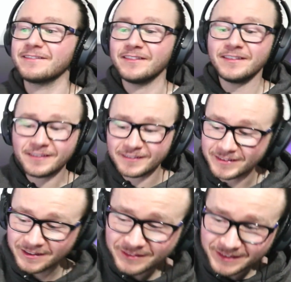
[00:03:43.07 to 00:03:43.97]
Oh,
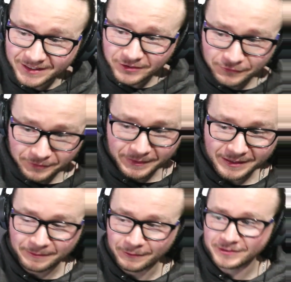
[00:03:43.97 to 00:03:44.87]
that was decent from
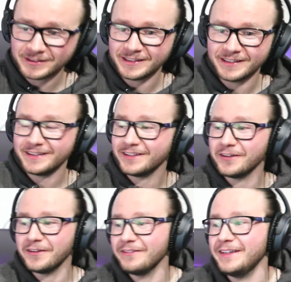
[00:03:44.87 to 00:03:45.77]
Bellamy, wasn't it? You
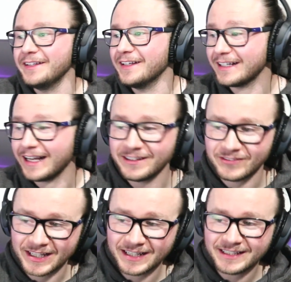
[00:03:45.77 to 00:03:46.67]
know what I mean? I kind of
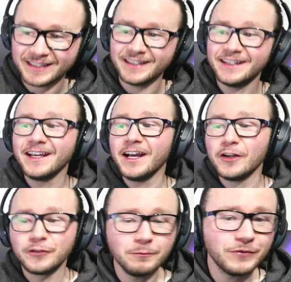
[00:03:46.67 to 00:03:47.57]
like it.
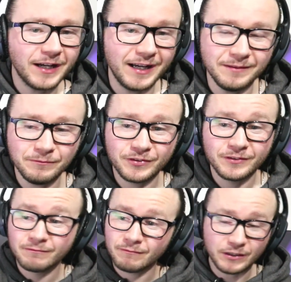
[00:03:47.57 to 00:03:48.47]
Sometimes
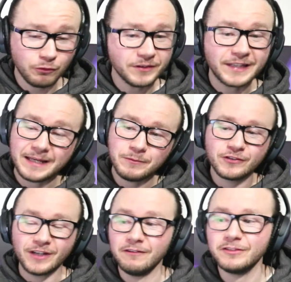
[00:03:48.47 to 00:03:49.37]
it's what Damon
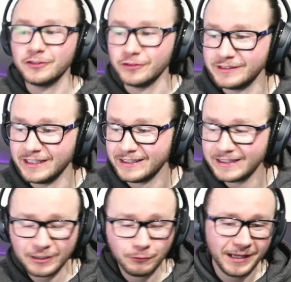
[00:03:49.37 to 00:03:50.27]
Salvatore said, and
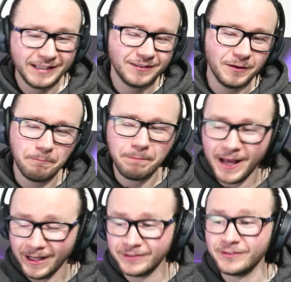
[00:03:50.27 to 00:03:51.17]
that's why he's the
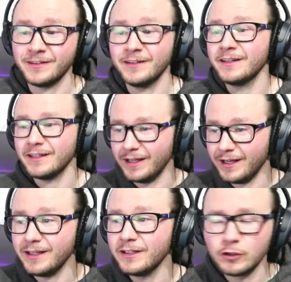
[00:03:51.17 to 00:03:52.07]
best.
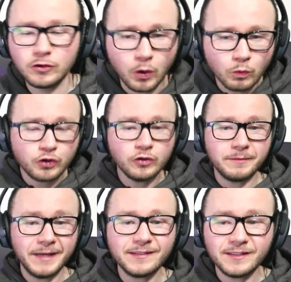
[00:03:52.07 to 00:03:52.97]
Yeah? Don't shoot the
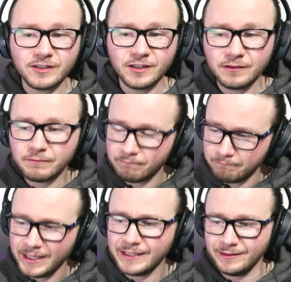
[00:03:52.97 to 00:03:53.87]
messenger,
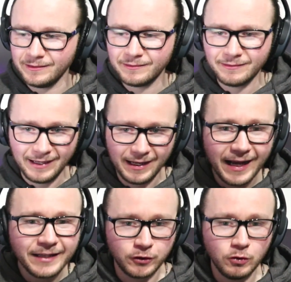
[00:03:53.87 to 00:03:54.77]
mate.
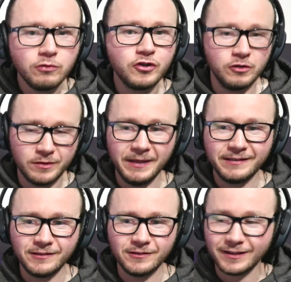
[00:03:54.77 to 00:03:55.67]
I do shoot the
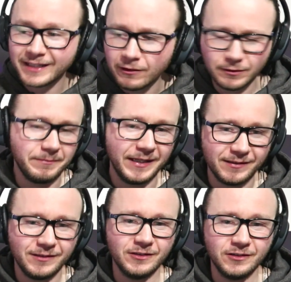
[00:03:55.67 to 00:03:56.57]
messenger. I kill the
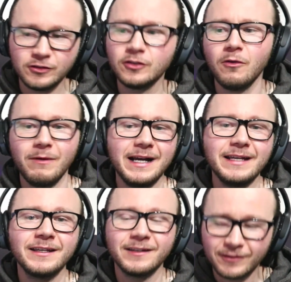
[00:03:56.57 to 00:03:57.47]
messenger. Do you know why?
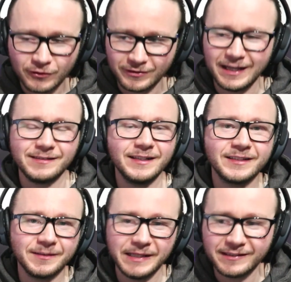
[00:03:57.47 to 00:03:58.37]
Because that
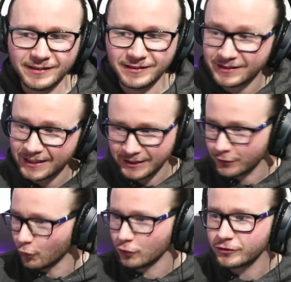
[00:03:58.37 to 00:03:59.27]
sends a message. And it
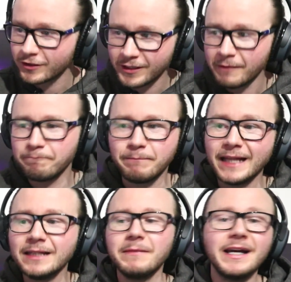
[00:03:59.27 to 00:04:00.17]
does.
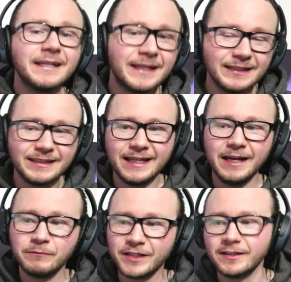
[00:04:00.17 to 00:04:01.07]
Bellamy killing
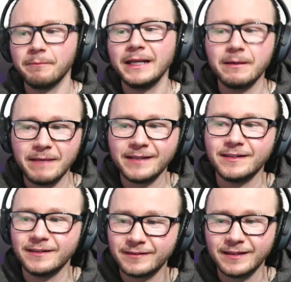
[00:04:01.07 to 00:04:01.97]
them sends a bigger
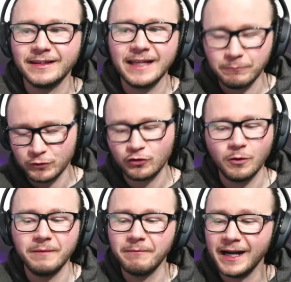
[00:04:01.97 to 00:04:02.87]
message than them just
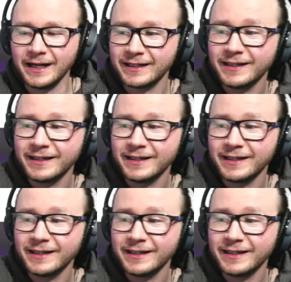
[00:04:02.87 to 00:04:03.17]
going back.